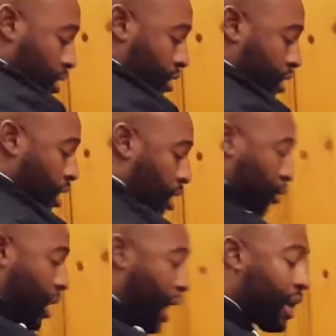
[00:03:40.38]
the,
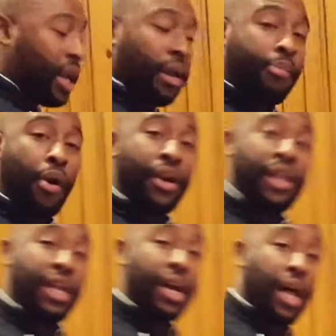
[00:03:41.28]
we're not gonna impart
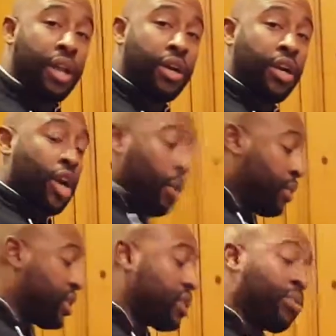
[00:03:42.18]
any color. We
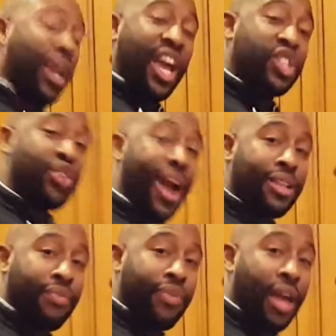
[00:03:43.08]
just want to extract
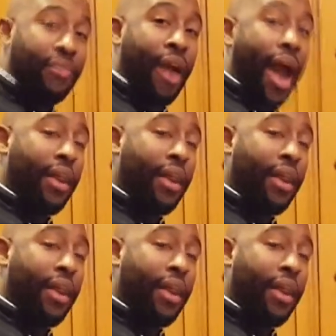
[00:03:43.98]
the flavor out